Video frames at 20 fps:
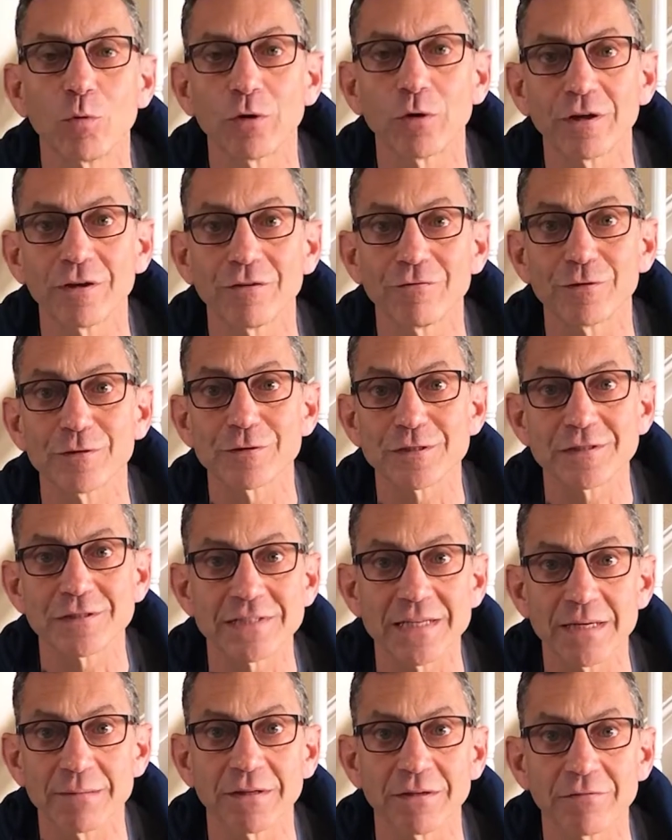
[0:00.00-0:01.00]
morning, First
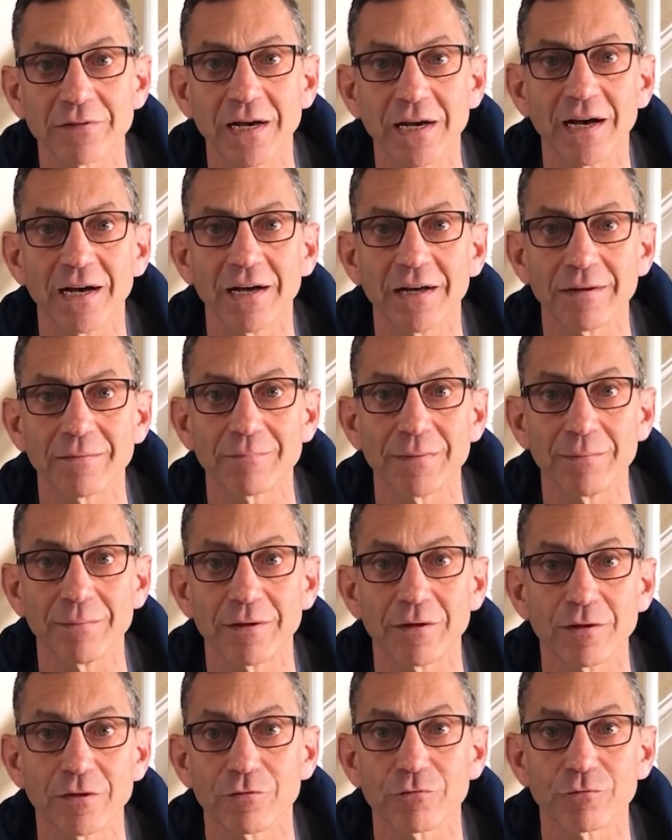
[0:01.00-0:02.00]
Assembly of God, and
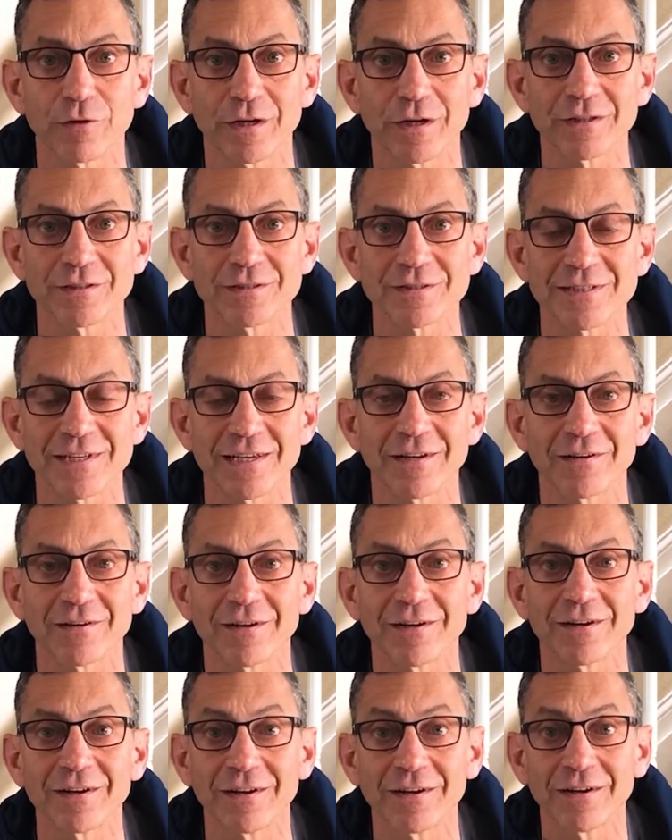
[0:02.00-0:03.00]
maybe other friends that
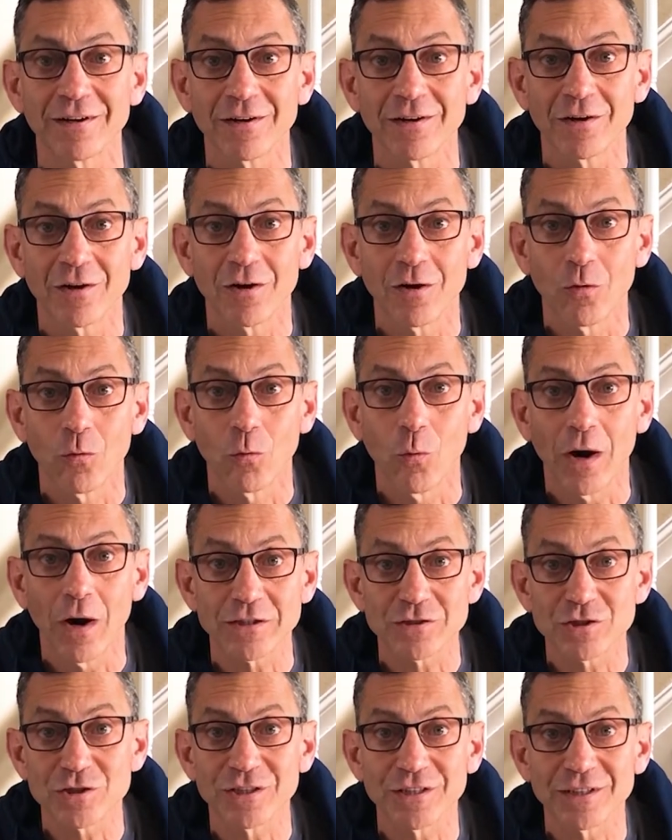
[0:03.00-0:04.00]
are
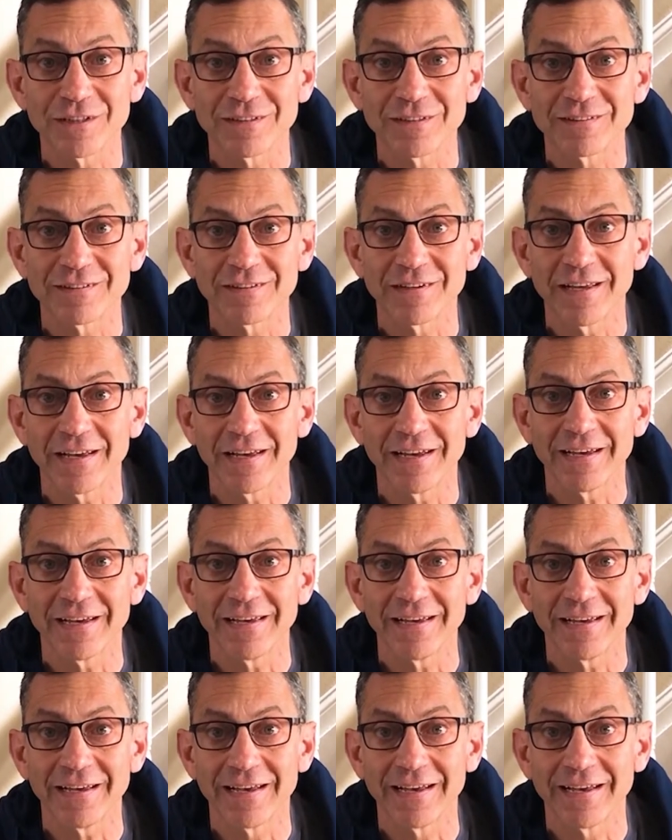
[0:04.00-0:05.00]
watching
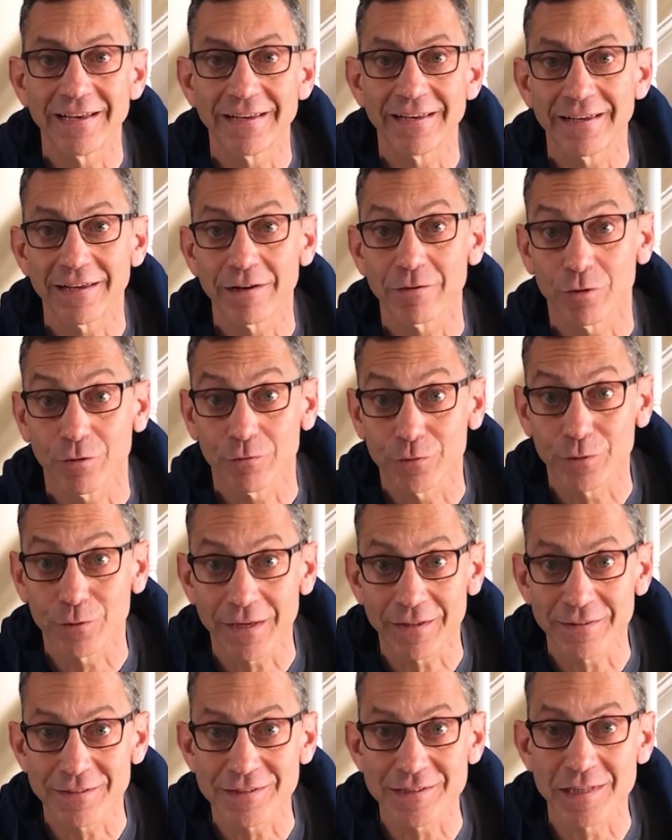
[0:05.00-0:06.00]
today. And I don't know if you'll
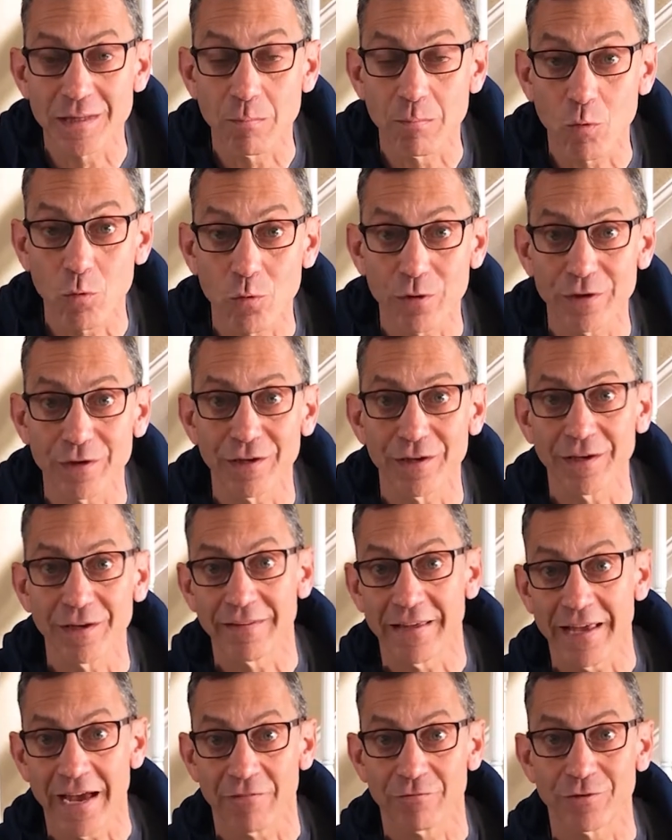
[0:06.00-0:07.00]
get this in the
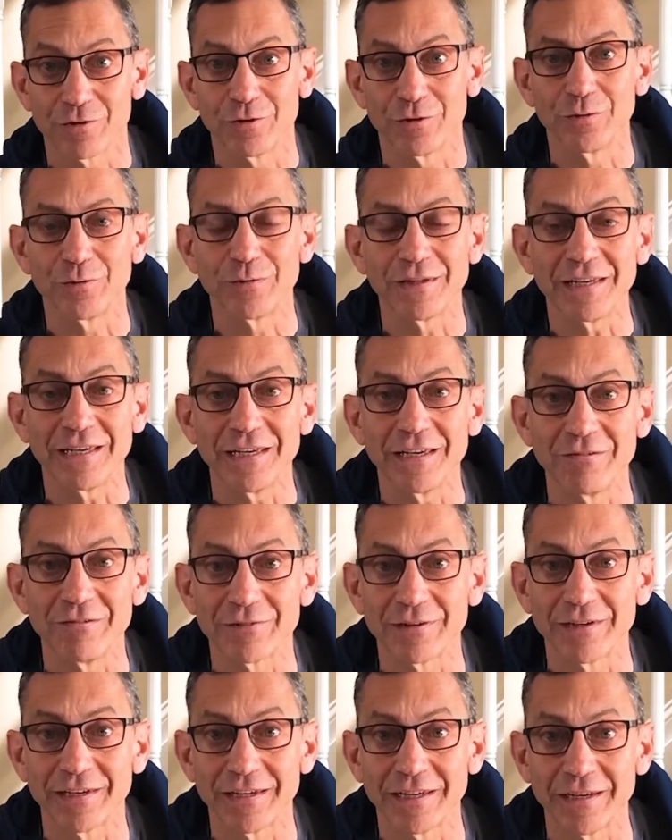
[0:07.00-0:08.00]
morning, the afternoon, the
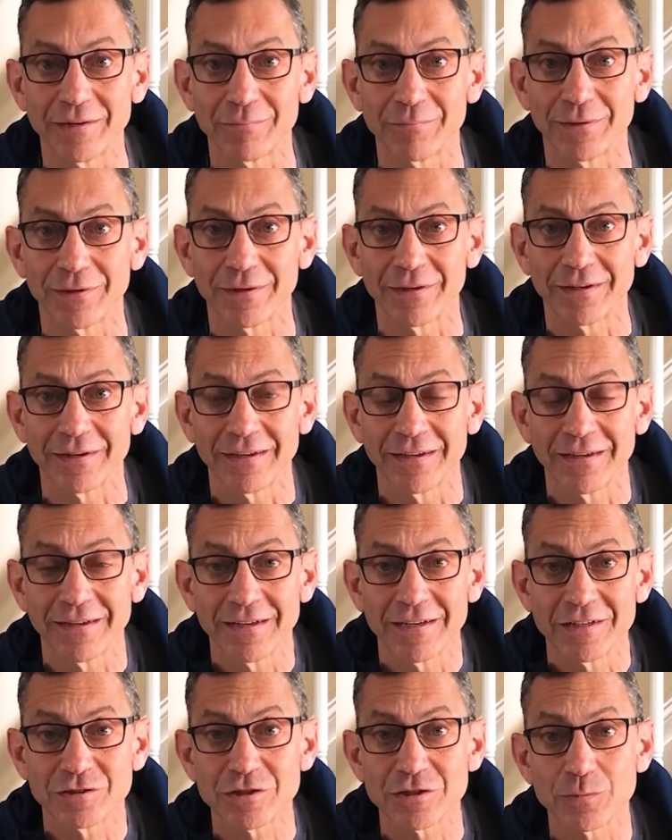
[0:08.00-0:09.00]
evening, but
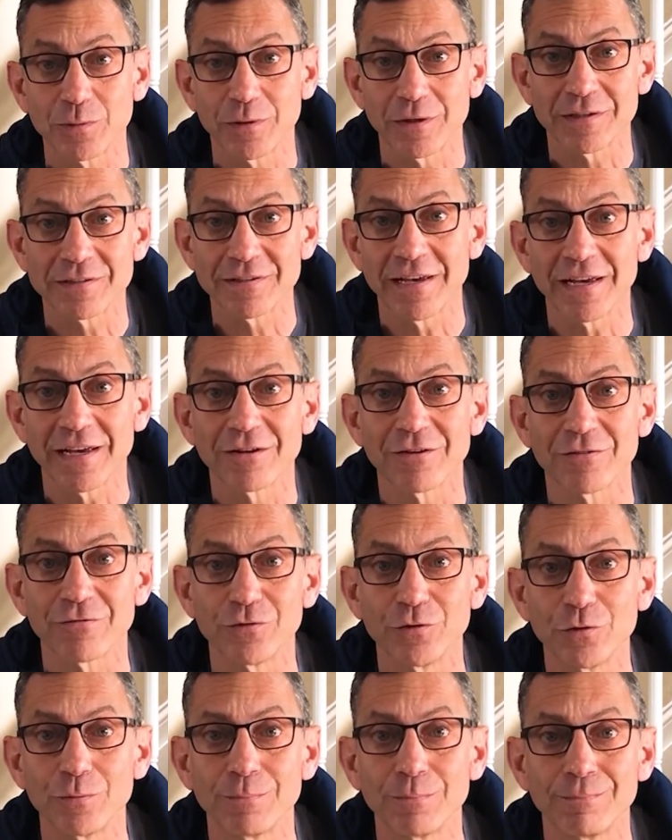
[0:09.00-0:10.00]
just want to take a
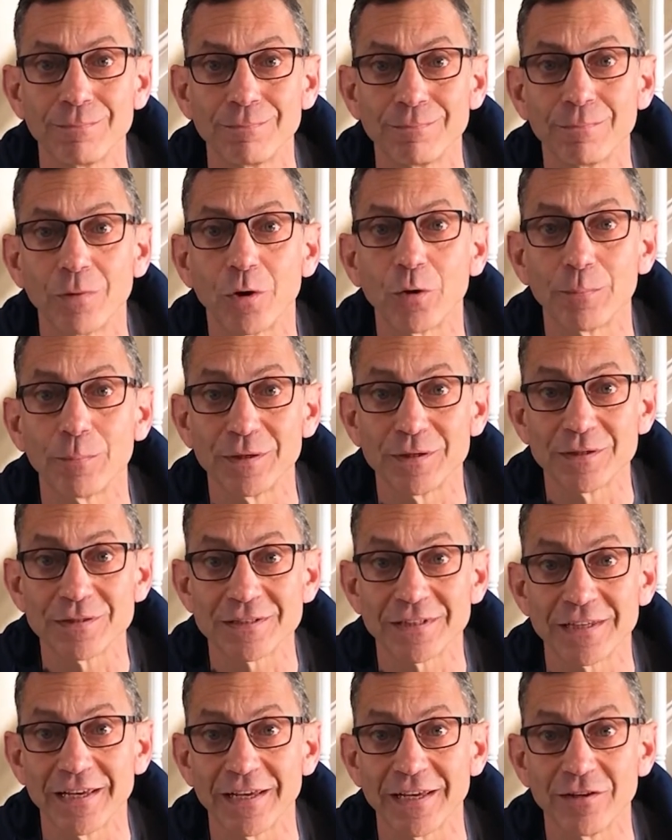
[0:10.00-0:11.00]
few
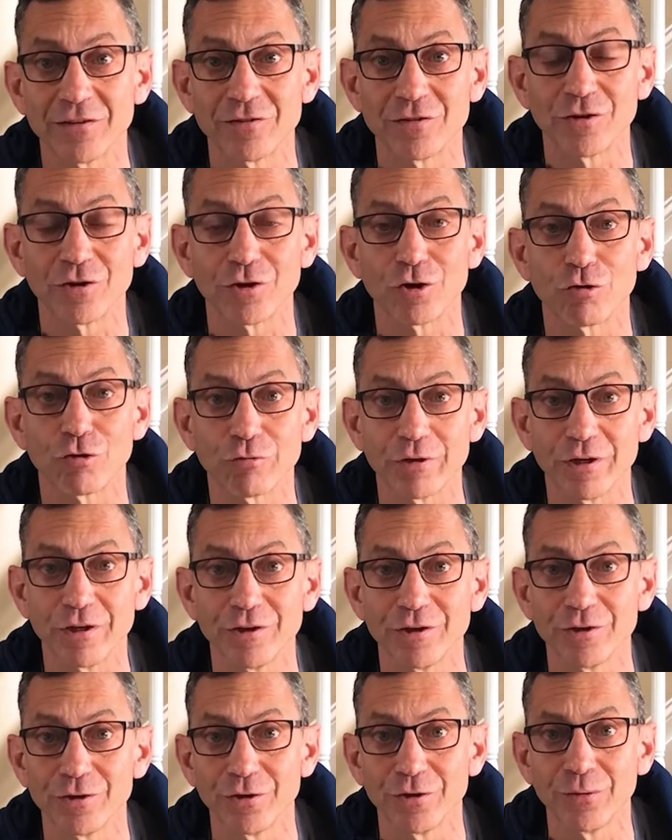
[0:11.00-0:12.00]
moments again to
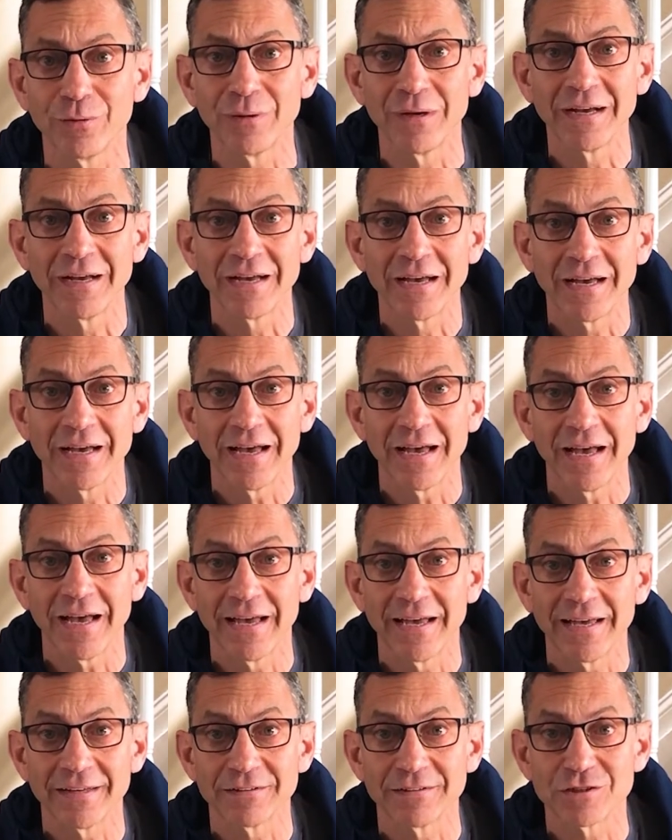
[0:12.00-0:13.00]
greet you
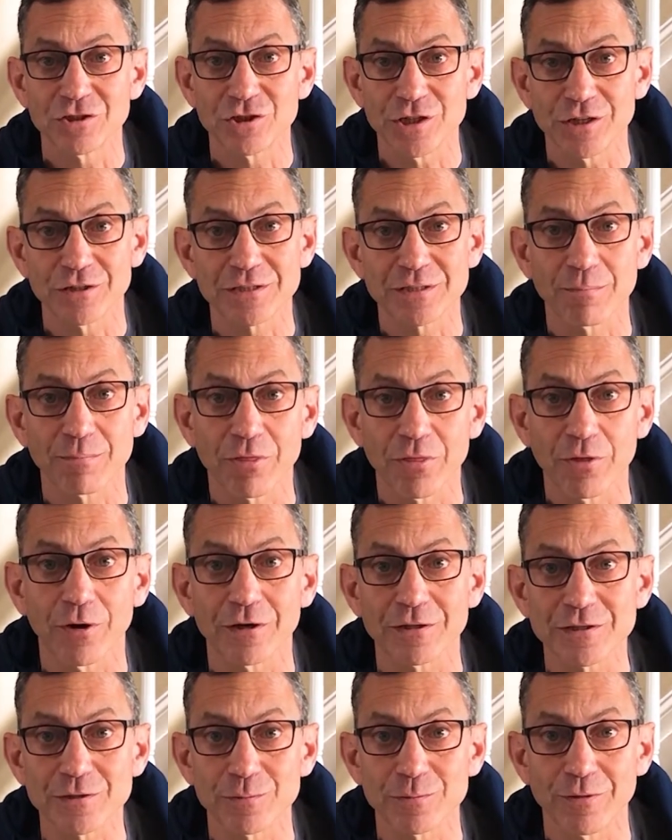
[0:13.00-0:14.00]
and to share some
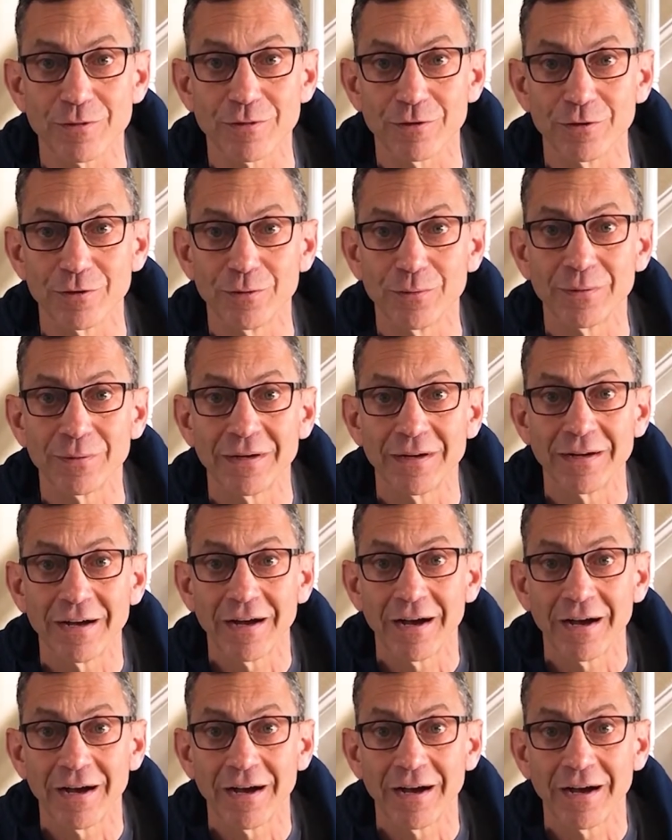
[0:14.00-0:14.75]
thoughts with you.